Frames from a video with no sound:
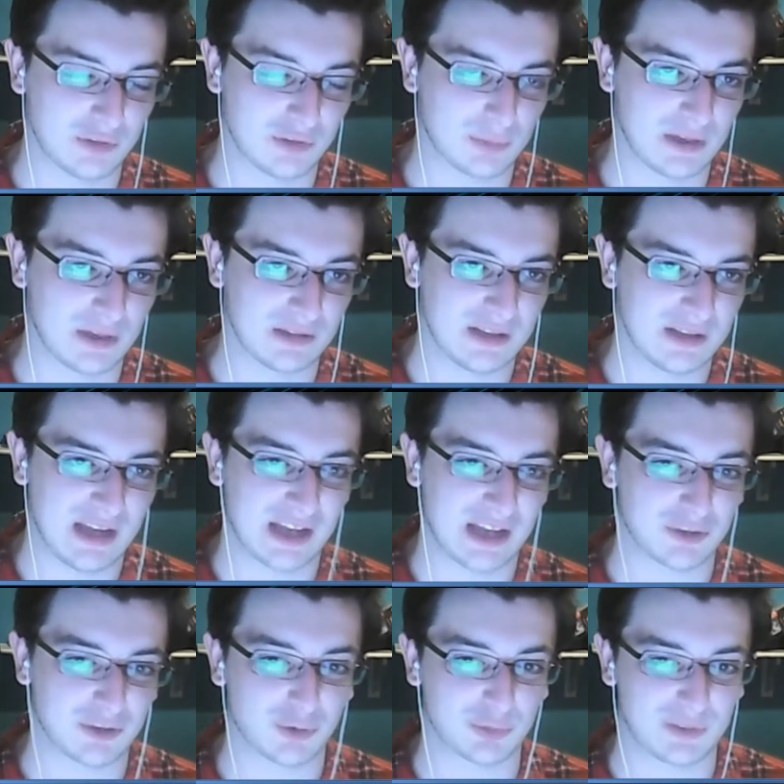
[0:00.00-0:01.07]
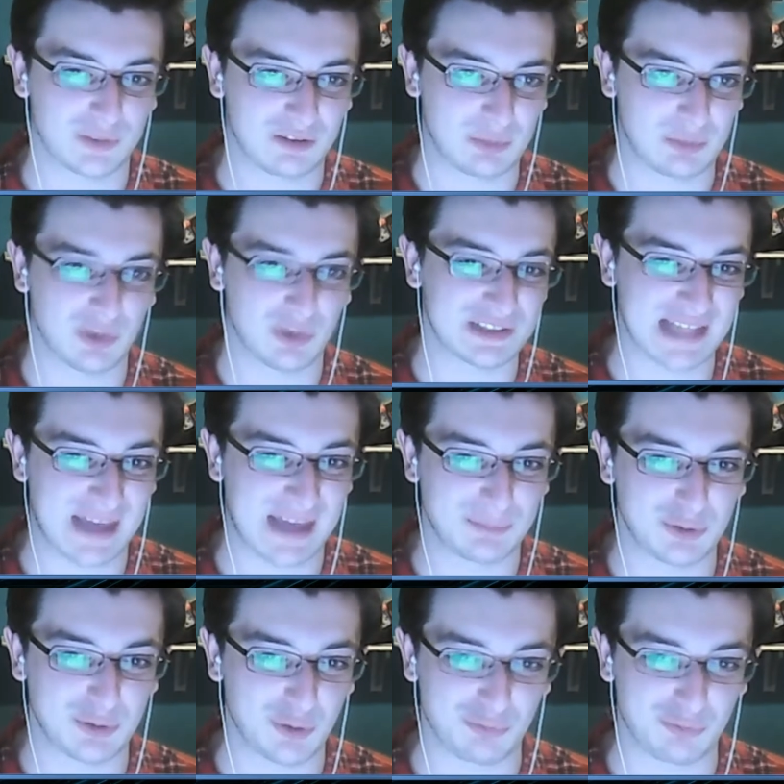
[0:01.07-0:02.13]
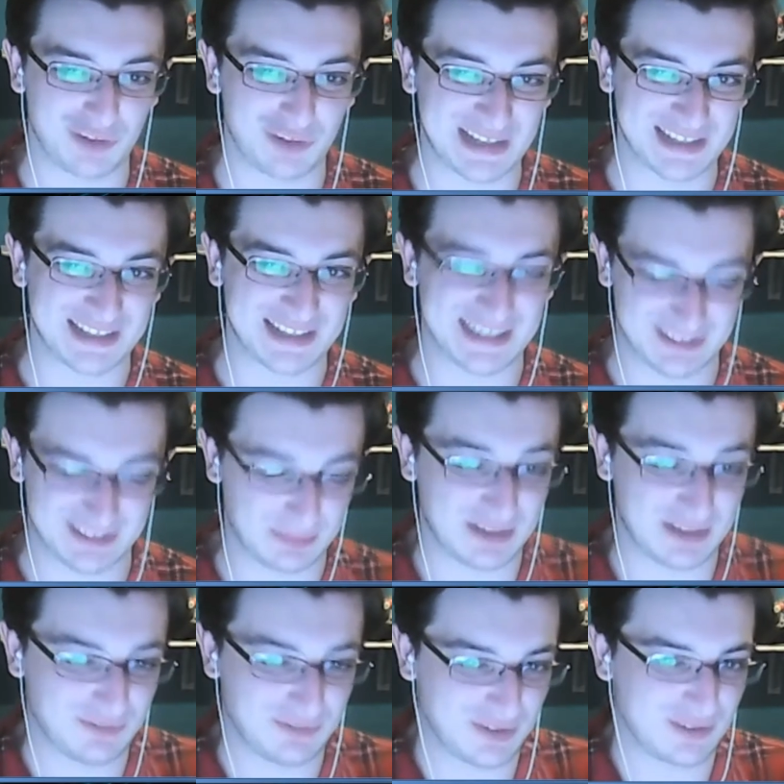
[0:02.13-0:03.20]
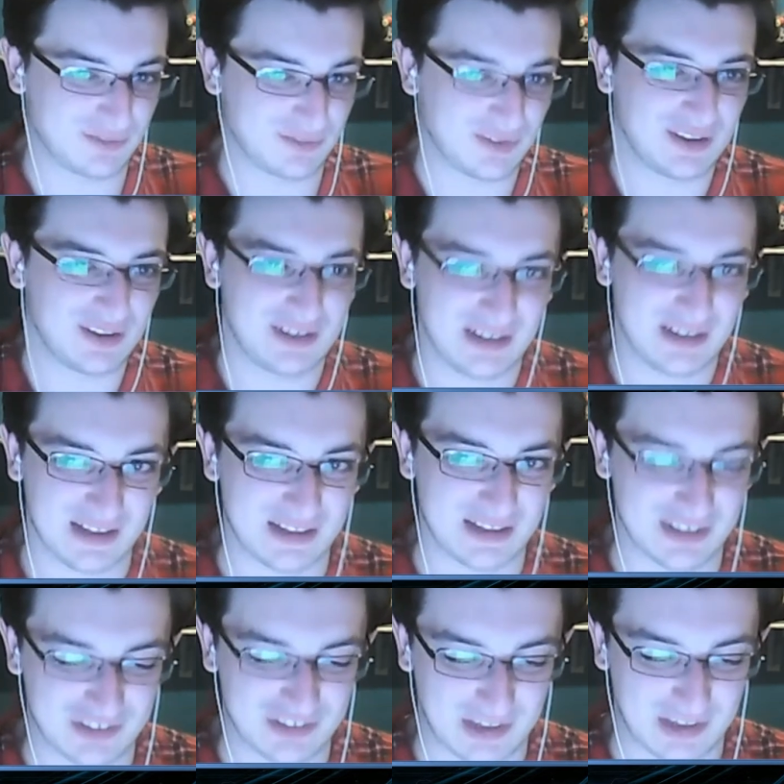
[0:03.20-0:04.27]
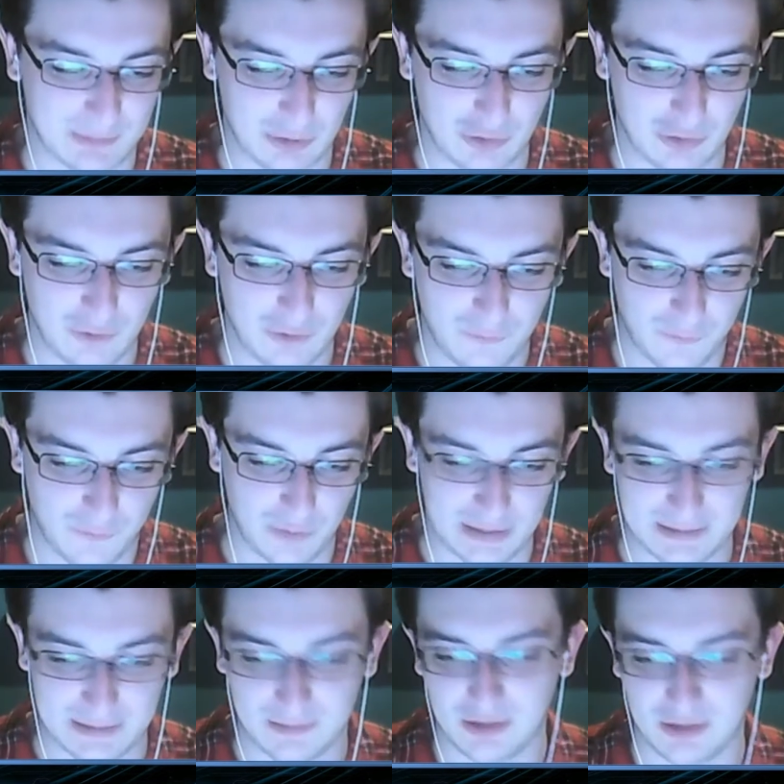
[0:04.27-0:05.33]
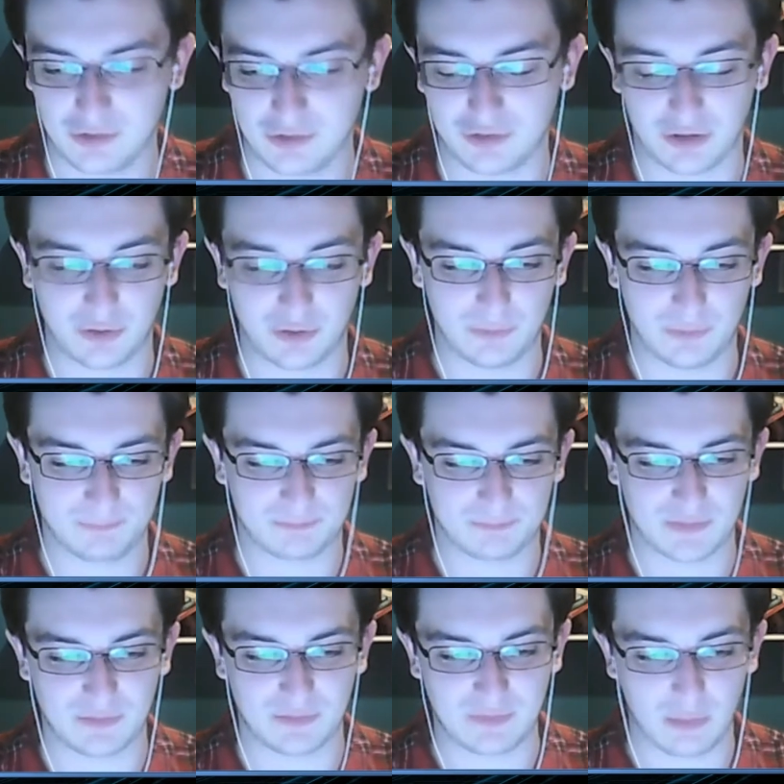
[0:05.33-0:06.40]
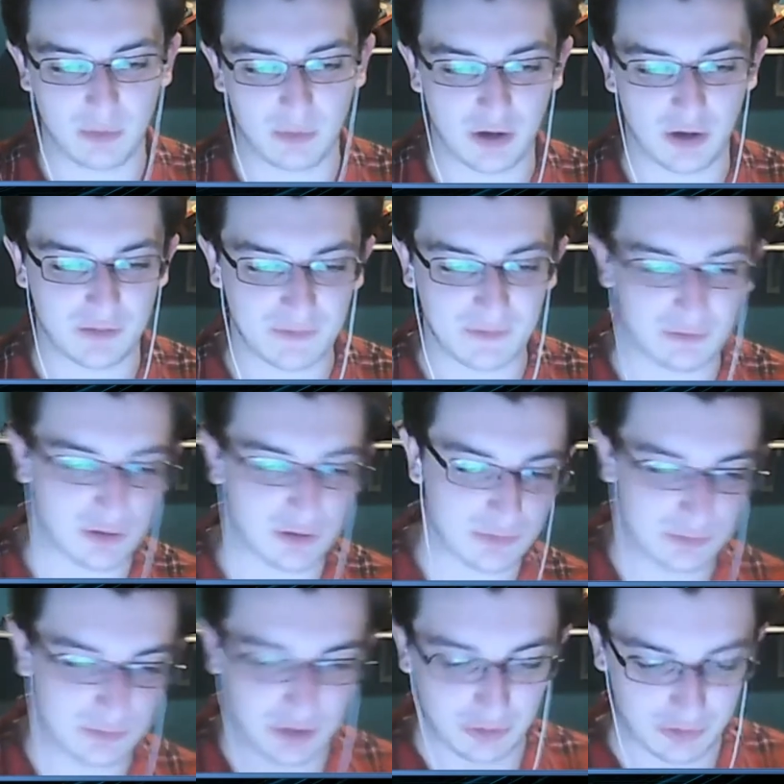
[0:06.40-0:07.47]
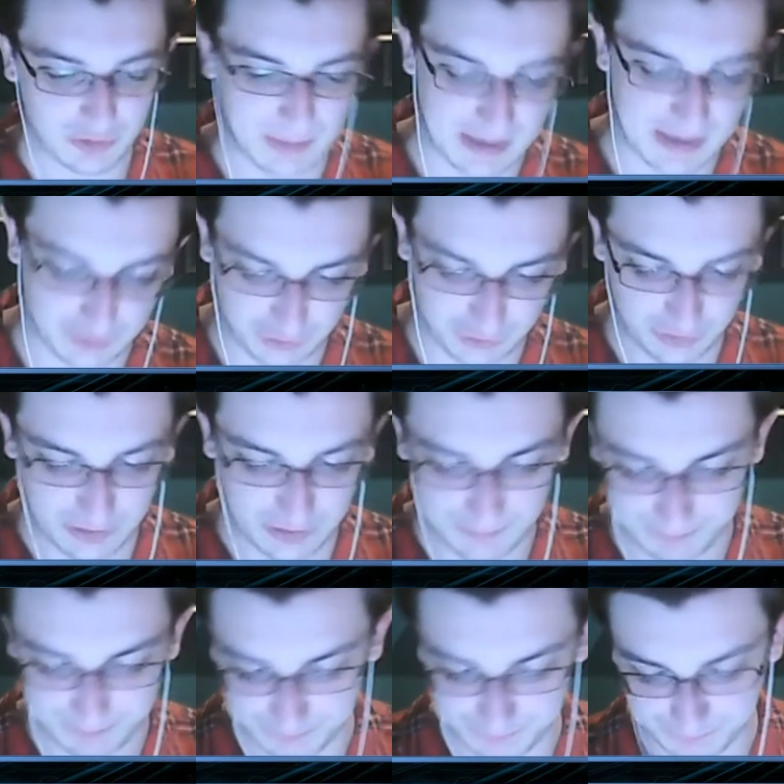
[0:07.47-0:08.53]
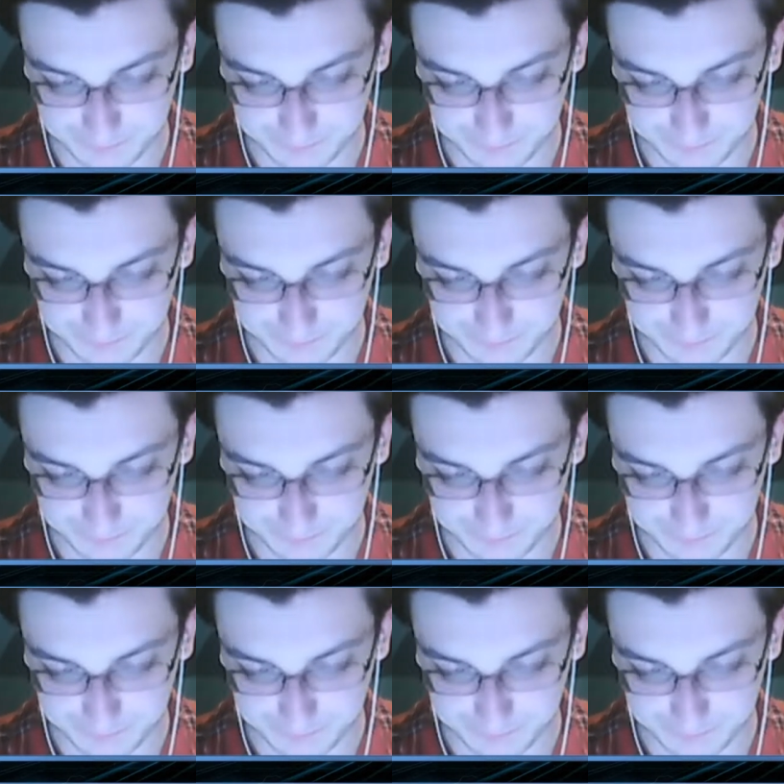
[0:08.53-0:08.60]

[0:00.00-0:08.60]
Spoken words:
as well. And of course, with only one lap, you're not really going to get the benefit of attack mode fully. So there were some extra